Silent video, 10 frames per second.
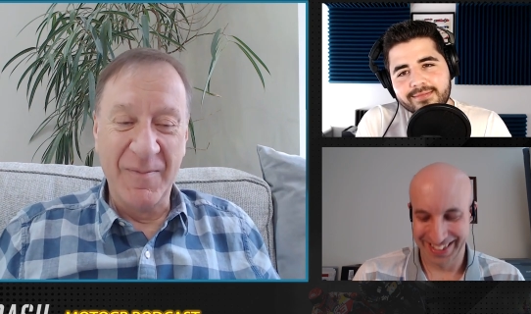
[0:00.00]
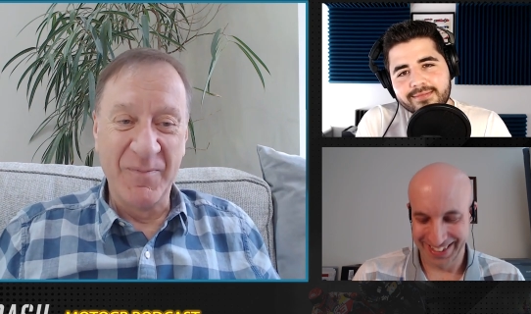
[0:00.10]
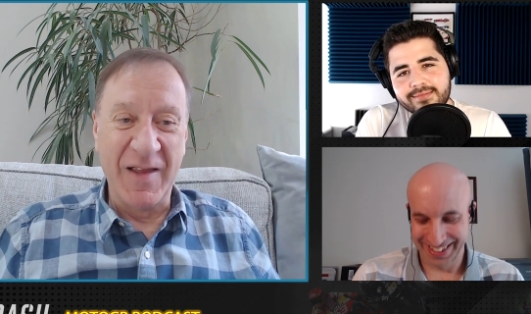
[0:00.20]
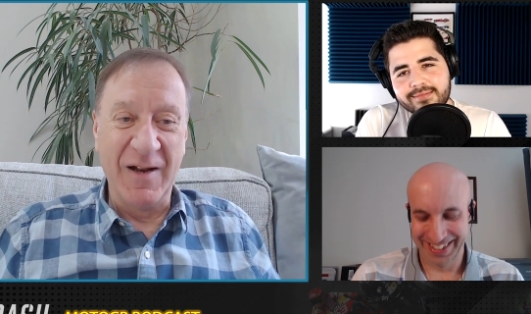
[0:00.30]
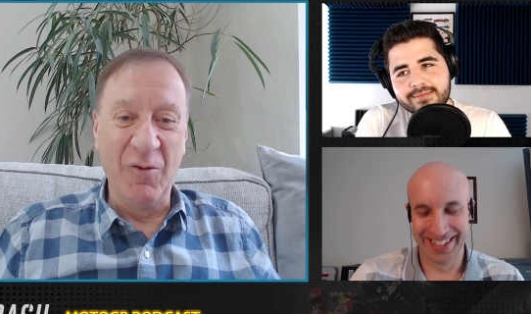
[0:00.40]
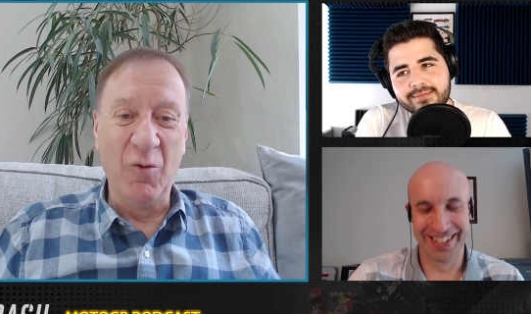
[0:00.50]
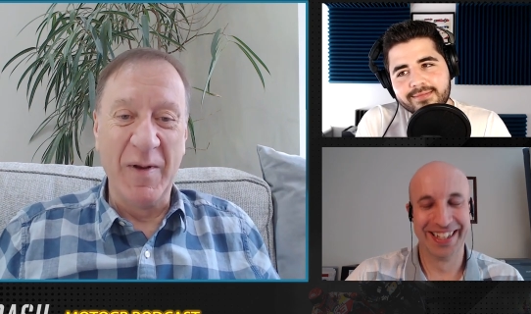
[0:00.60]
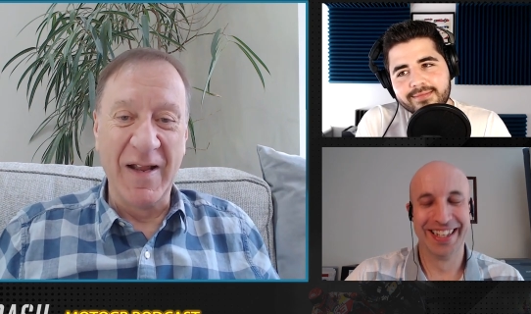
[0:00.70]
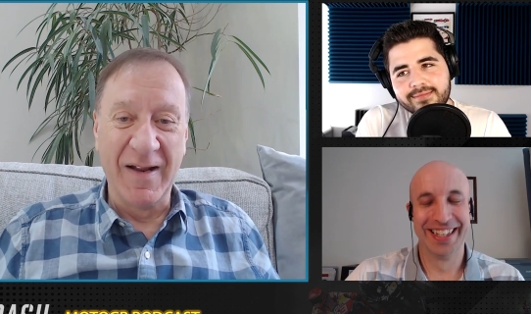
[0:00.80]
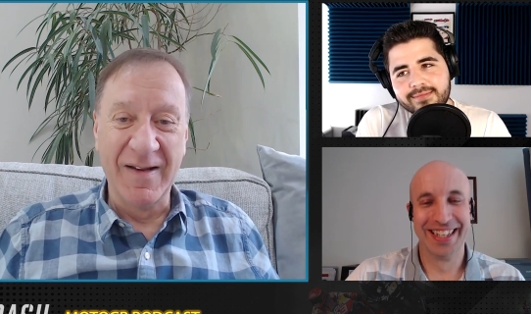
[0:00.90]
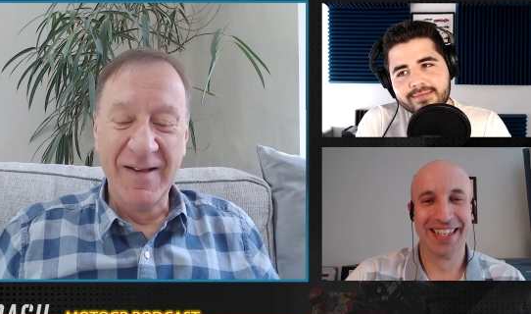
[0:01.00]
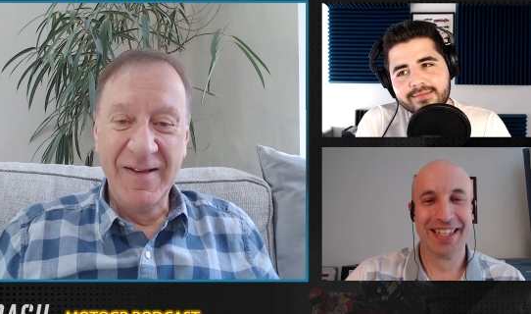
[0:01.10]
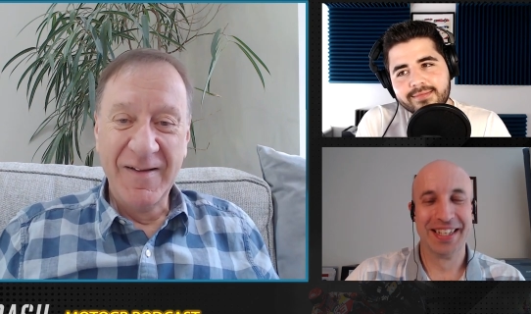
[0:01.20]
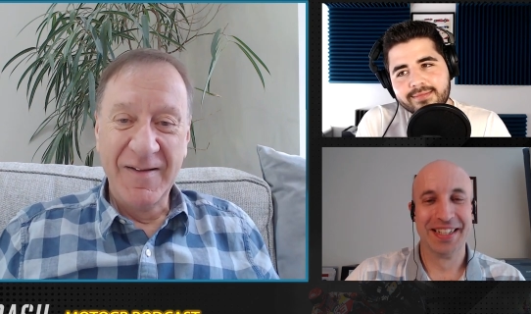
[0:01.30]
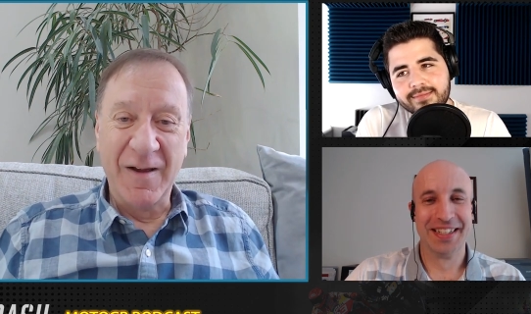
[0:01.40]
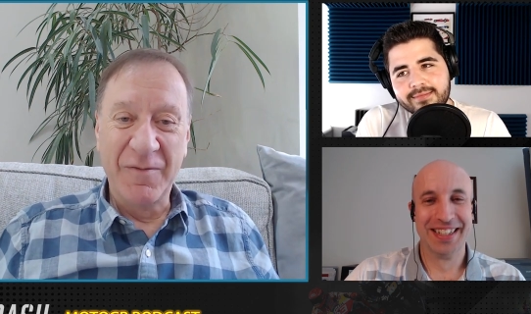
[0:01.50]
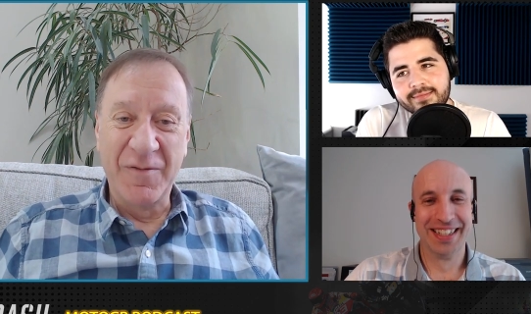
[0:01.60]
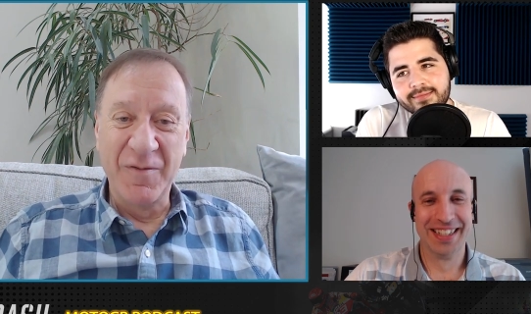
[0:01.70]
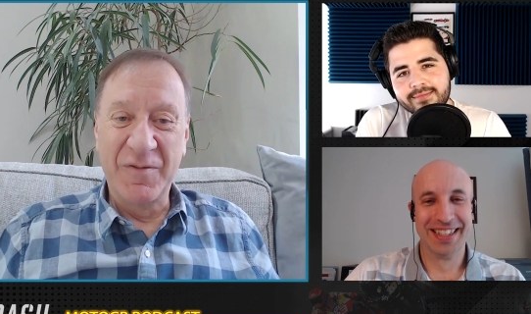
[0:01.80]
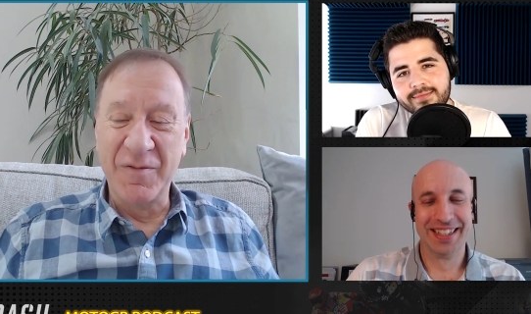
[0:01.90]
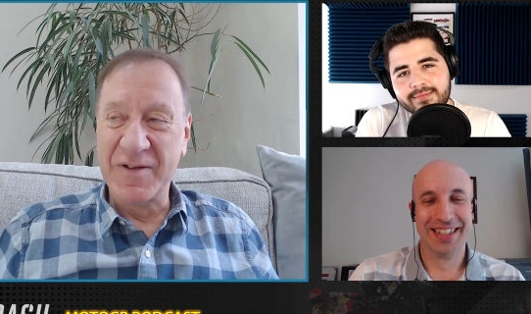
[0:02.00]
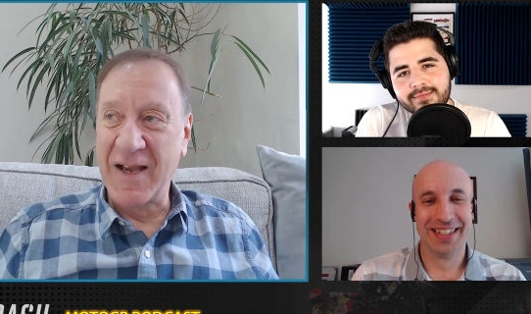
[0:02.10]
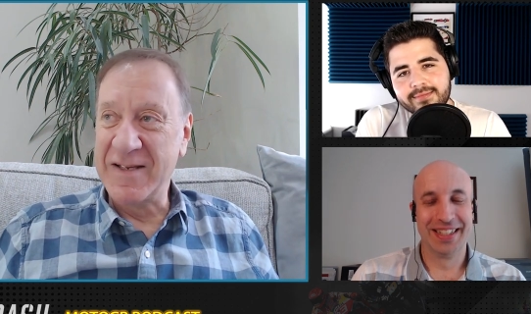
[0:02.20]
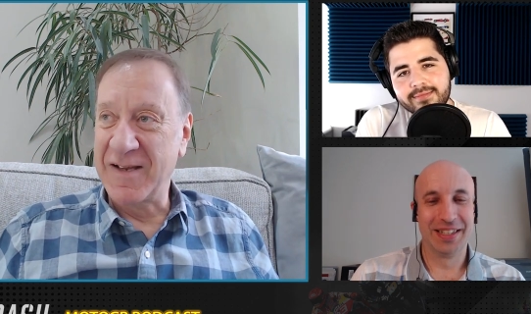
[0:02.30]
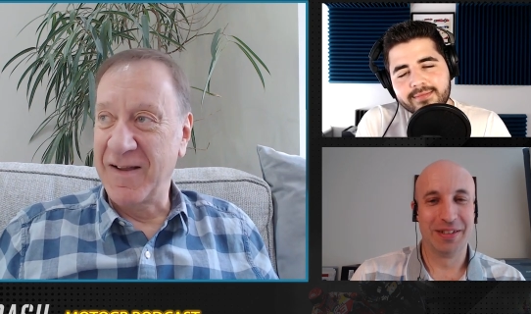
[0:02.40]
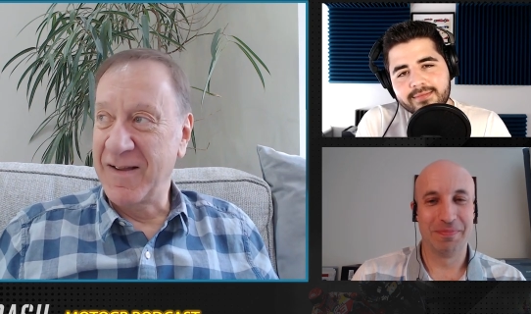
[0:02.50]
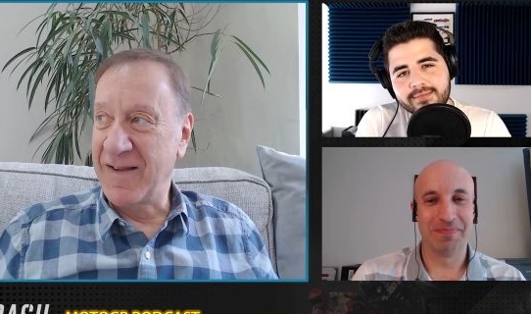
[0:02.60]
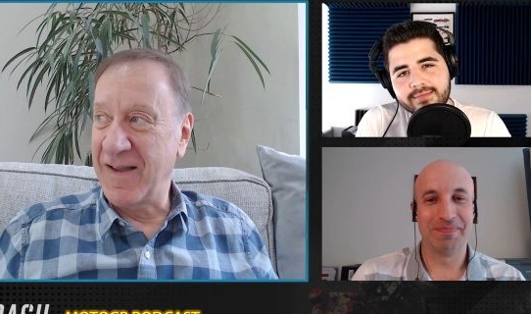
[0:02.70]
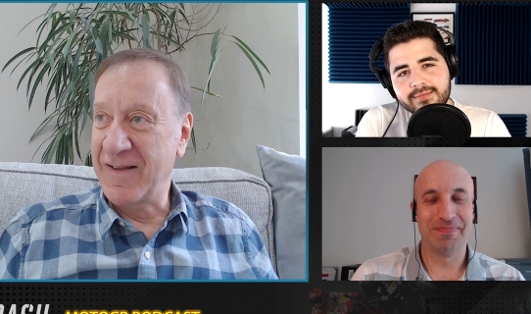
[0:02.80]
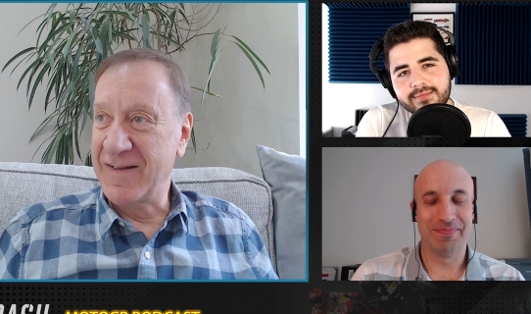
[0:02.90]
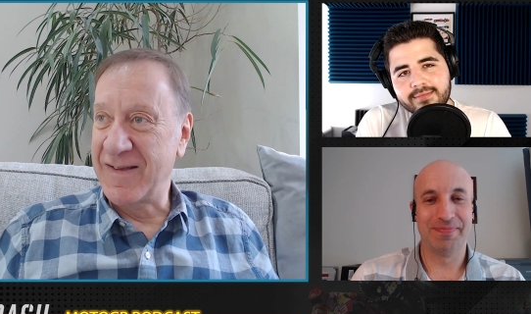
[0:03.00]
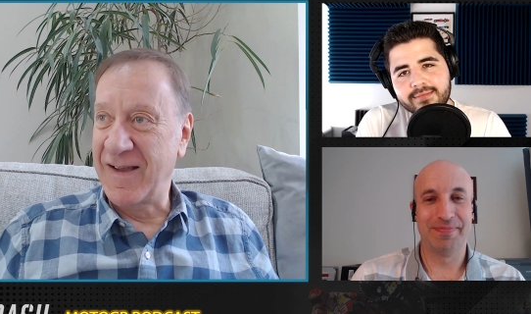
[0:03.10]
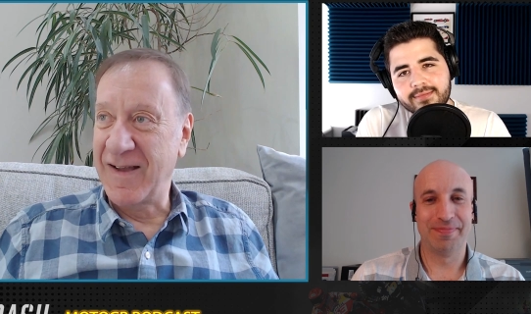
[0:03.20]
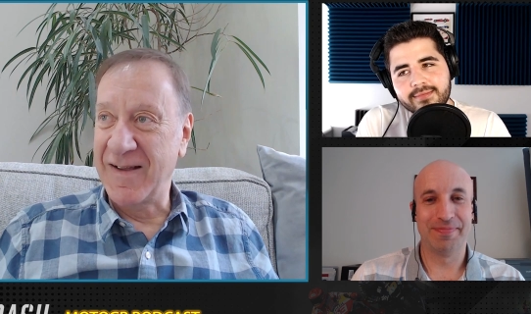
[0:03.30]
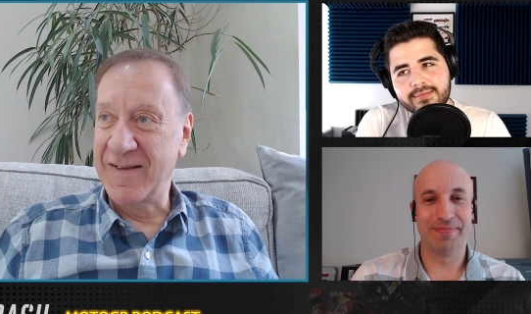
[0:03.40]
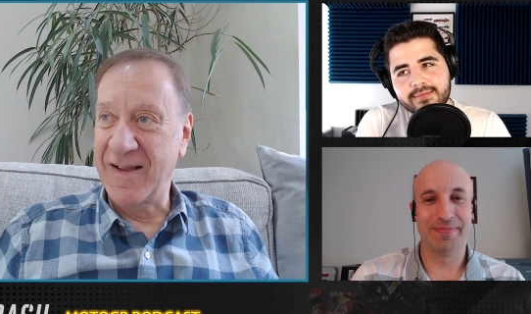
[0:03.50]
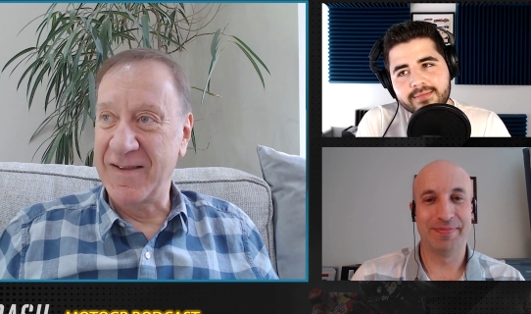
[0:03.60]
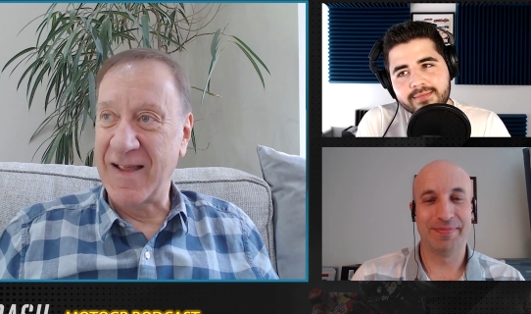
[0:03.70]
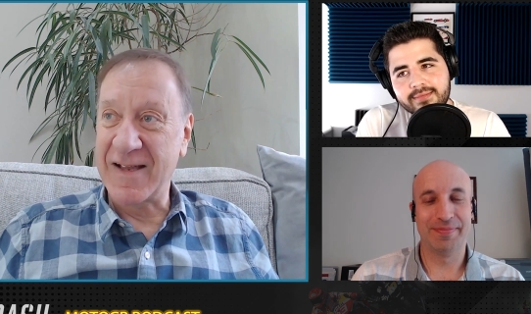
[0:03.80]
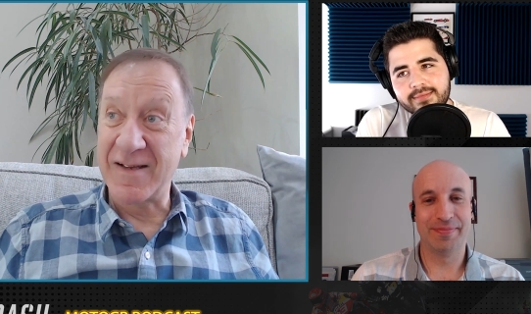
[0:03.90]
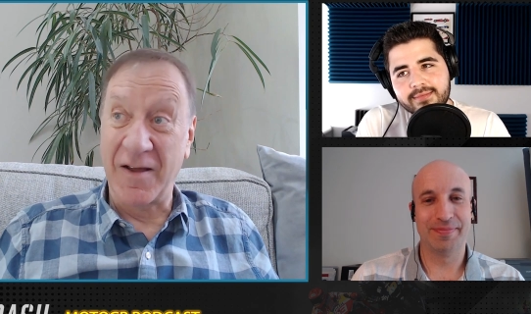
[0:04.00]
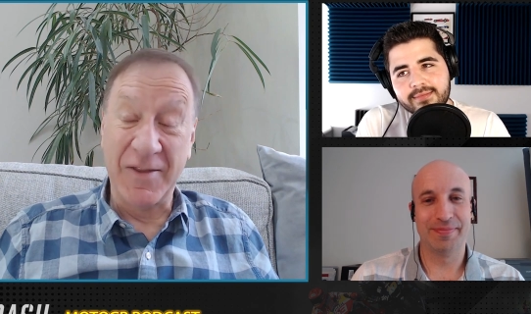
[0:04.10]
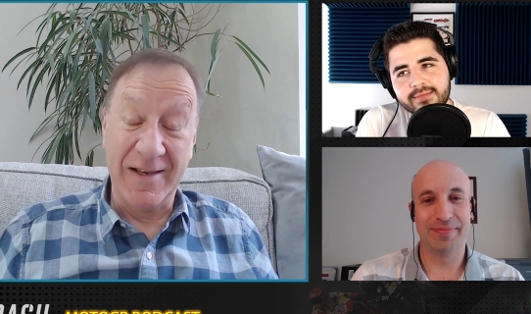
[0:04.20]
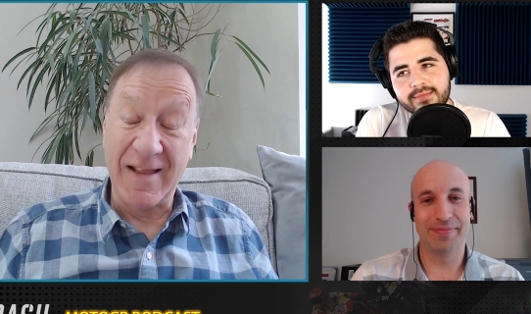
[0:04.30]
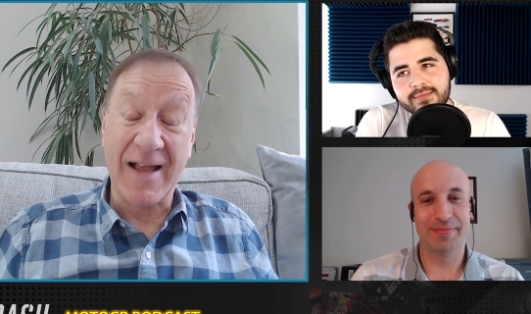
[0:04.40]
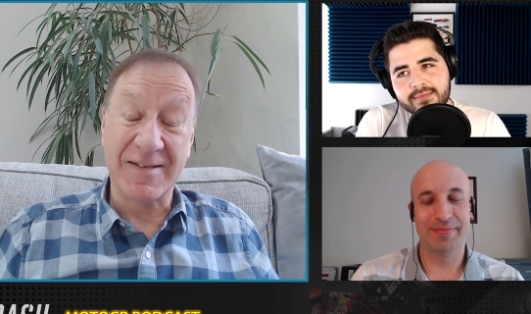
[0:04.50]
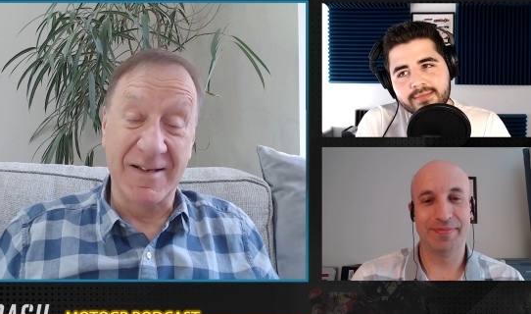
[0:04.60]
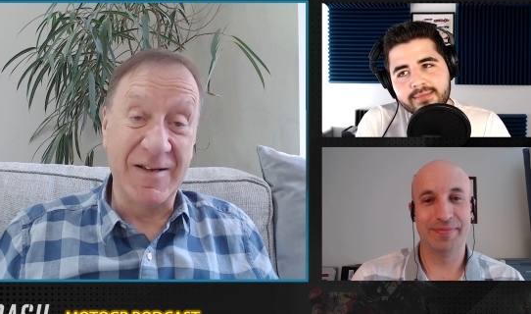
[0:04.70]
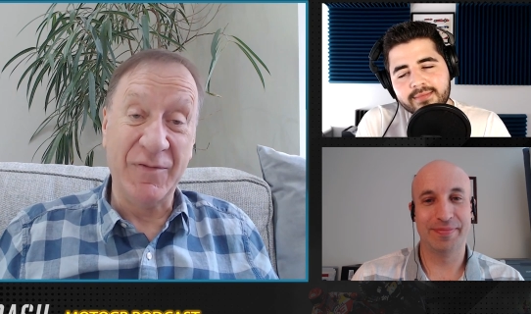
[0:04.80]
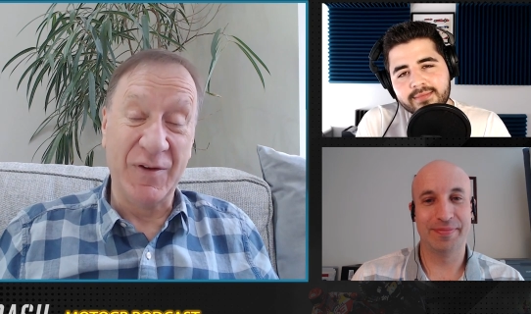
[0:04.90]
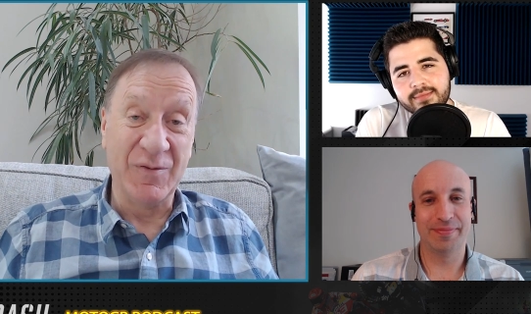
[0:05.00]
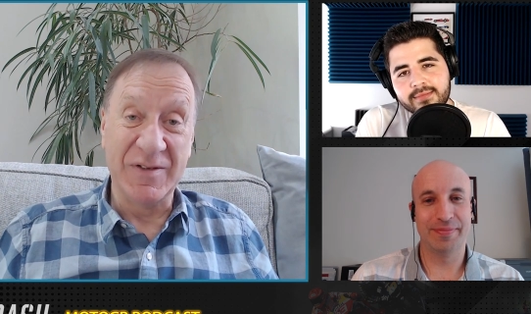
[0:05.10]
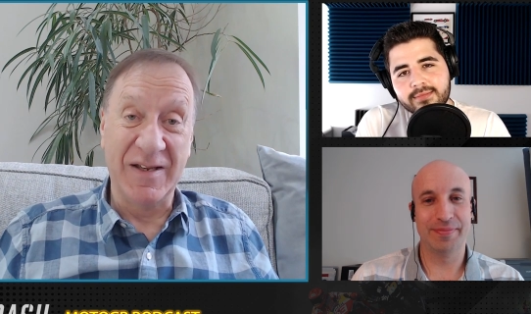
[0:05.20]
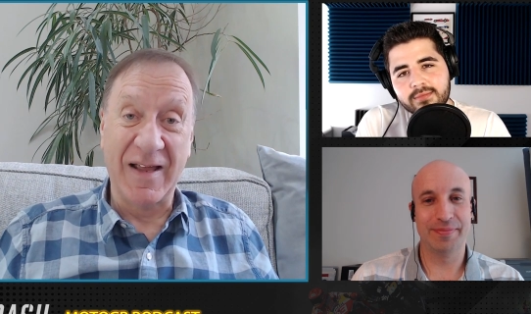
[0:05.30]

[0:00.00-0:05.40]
Speaker 1: Um, it'll all be done, you know, through through data, and uh, and and that I think that's the difficulty.